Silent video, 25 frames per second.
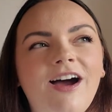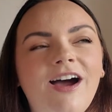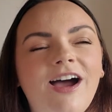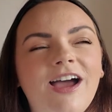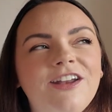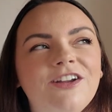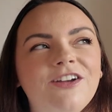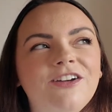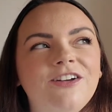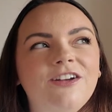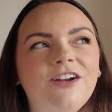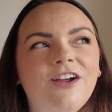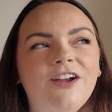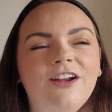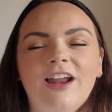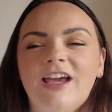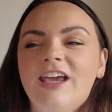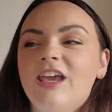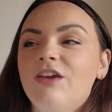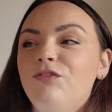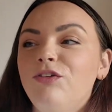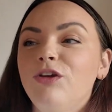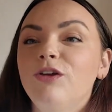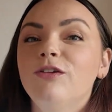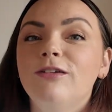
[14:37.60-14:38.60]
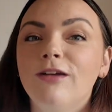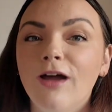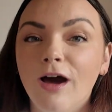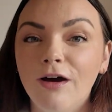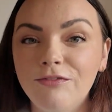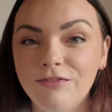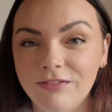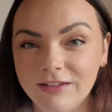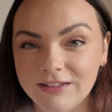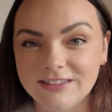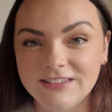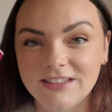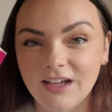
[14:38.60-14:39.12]
I don't know, like if you
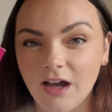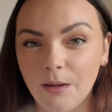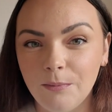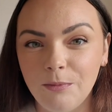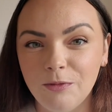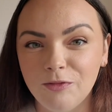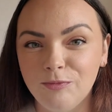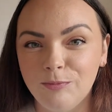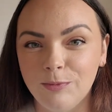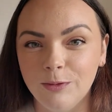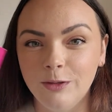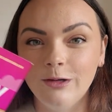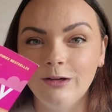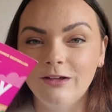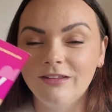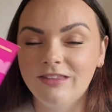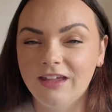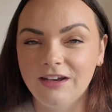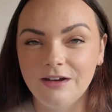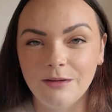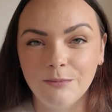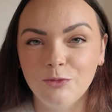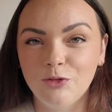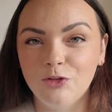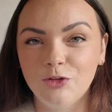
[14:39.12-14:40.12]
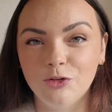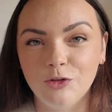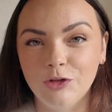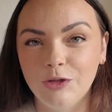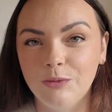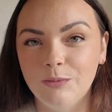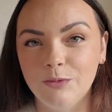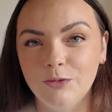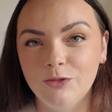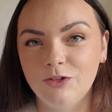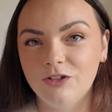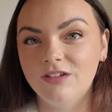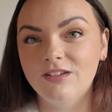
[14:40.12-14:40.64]
love this type of book, then I'm sure you
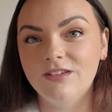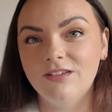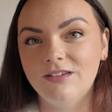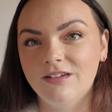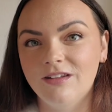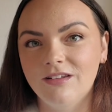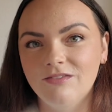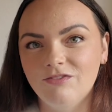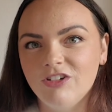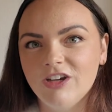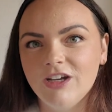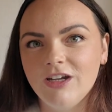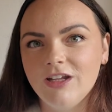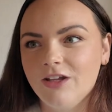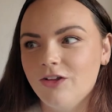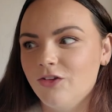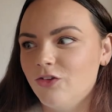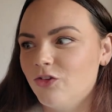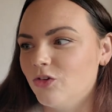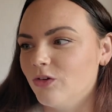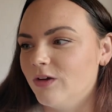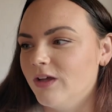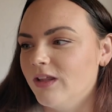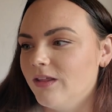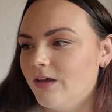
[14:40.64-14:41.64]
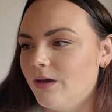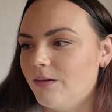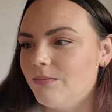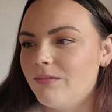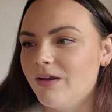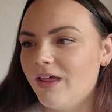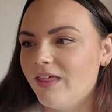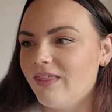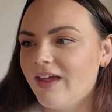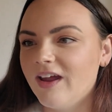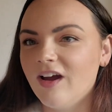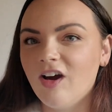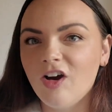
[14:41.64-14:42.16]
will just really enjoy them.
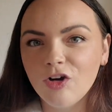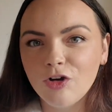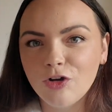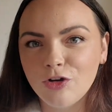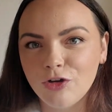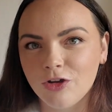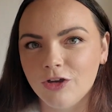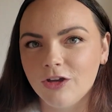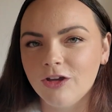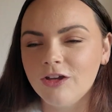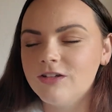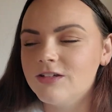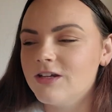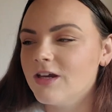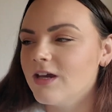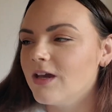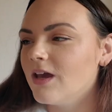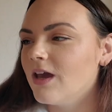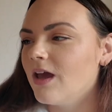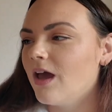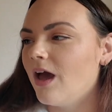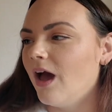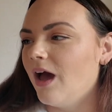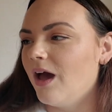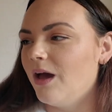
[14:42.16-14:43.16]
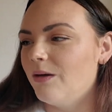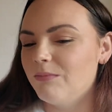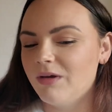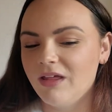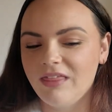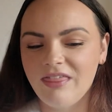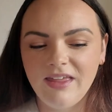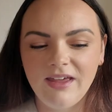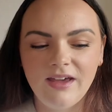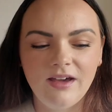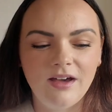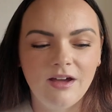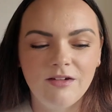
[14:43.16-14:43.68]
Like they are good. I
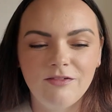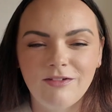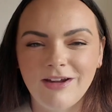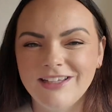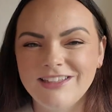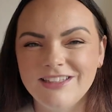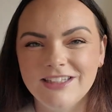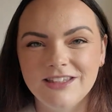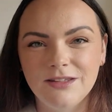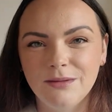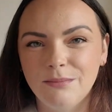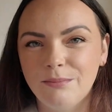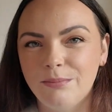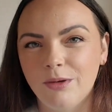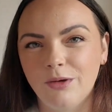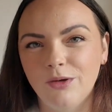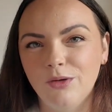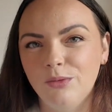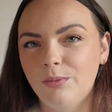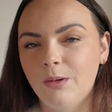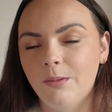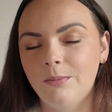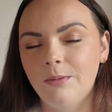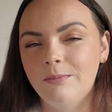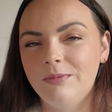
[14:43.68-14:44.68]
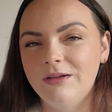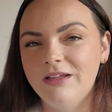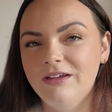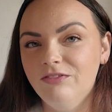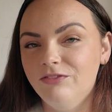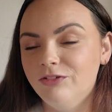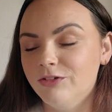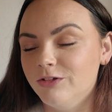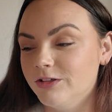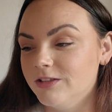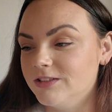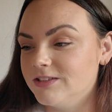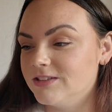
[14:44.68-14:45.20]
think I rated them both probably
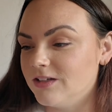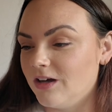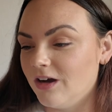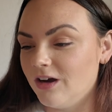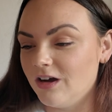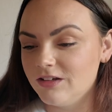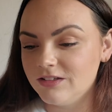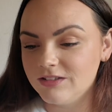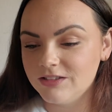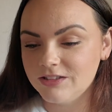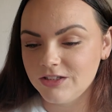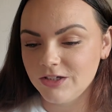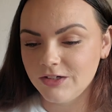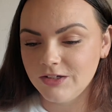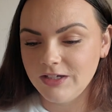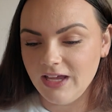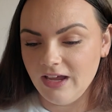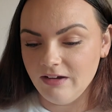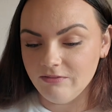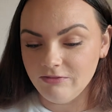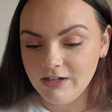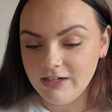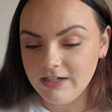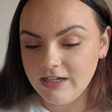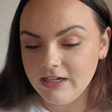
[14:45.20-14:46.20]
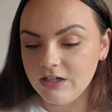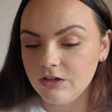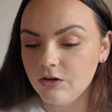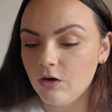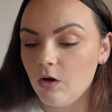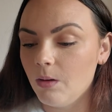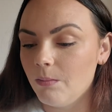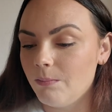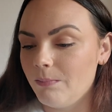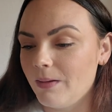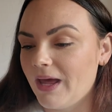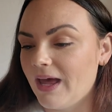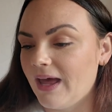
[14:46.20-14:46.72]
4 stars. So yeah, really
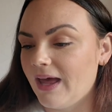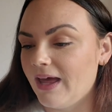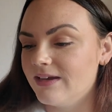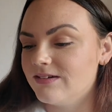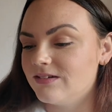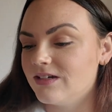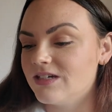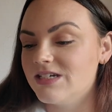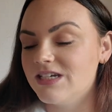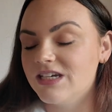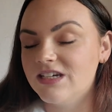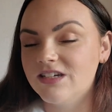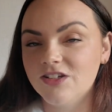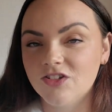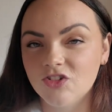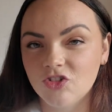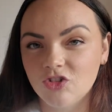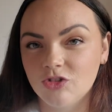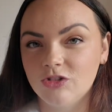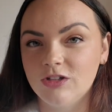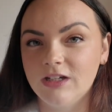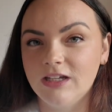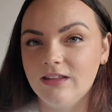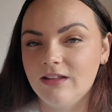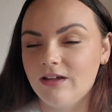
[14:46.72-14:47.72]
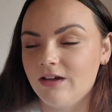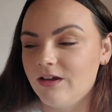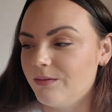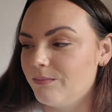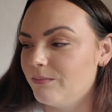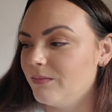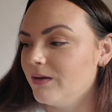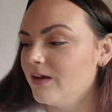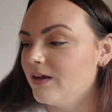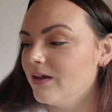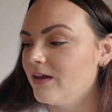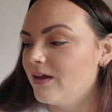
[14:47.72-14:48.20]
not bad. I did enjoy them.